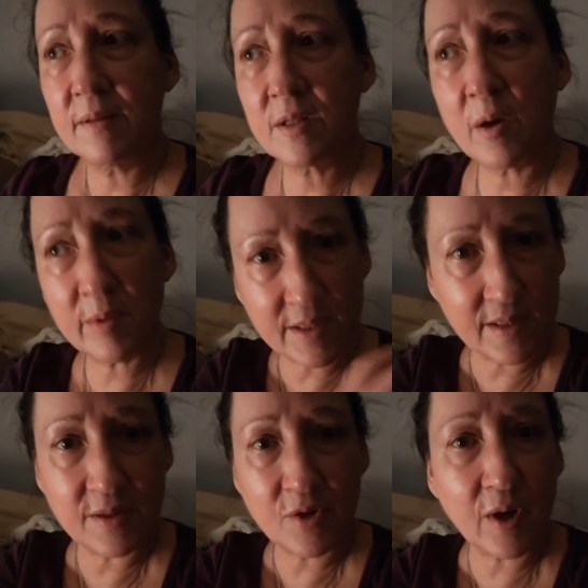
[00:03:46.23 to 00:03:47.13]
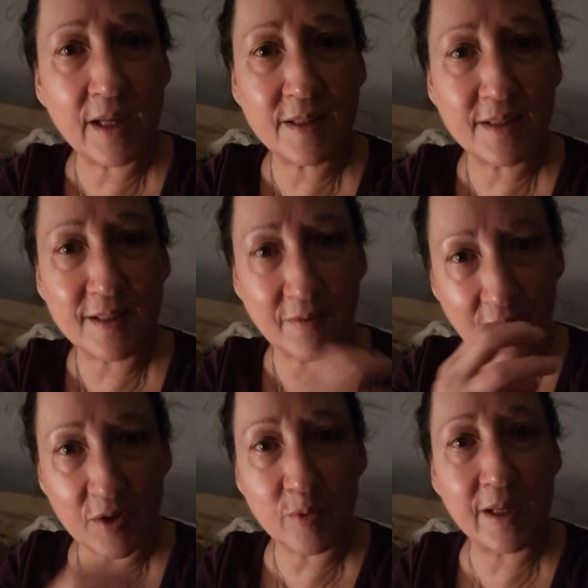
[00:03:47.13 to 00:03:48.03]
So I was in crisis. I
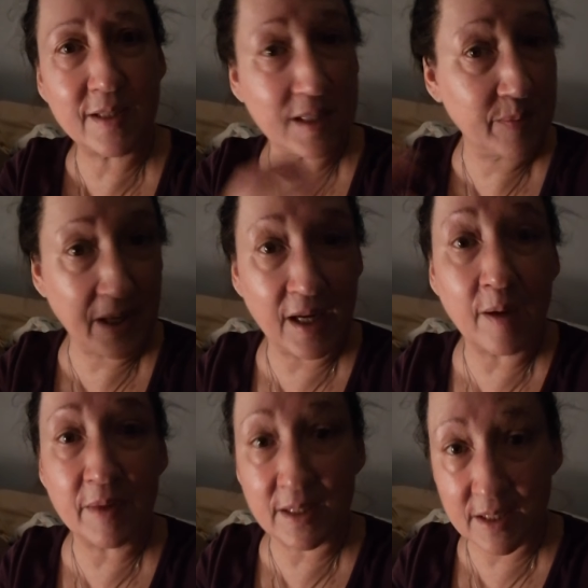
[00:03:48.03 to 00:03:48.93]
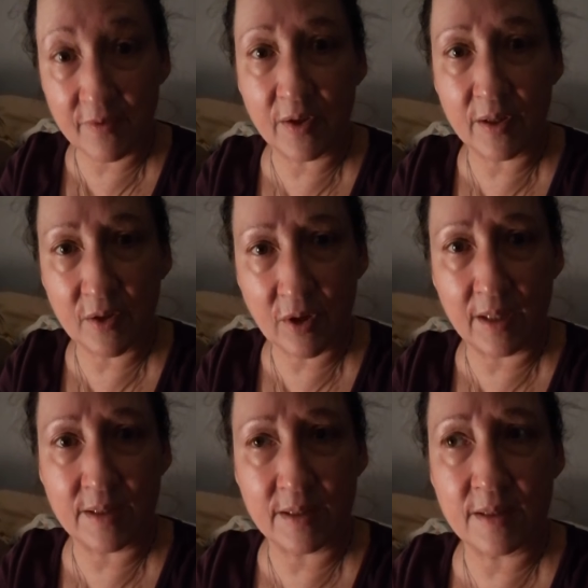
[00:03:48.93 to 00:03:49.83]
found a way to sleep and I'm in different
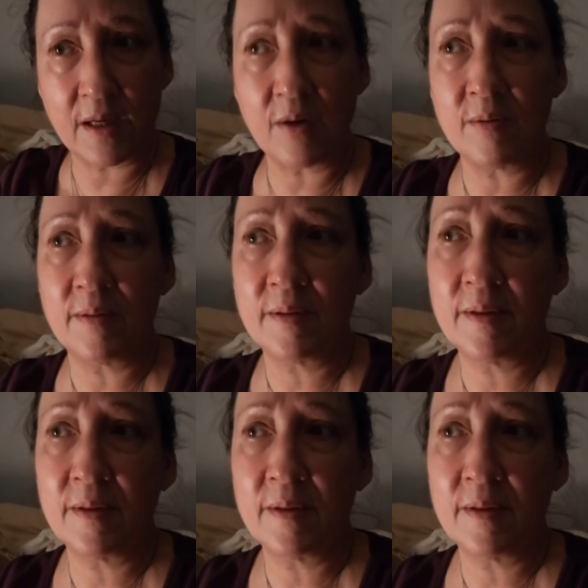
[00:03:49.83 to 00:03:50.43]
crisis now.